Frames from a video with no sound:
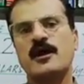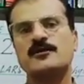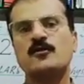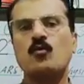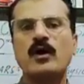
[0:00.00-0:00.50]

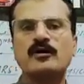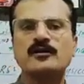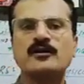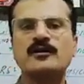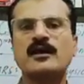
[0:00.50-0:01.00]
and the
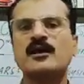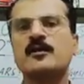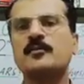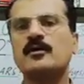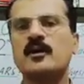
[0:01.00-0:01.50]
vernier
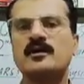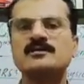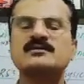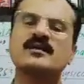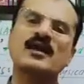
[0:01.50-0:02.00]
caliper
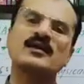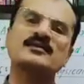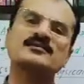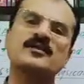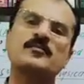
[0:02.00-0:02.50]
or
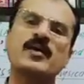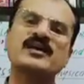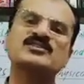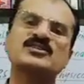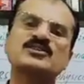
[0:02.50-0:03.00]
scale is the
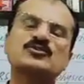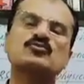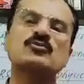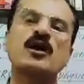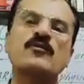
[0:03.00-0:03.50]
basic
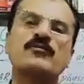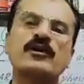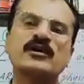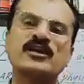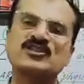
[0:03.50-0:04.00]
tool of
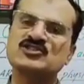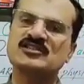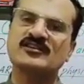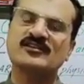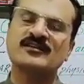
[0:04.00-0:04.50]
an
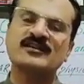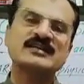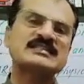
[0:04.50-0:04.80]
engineer.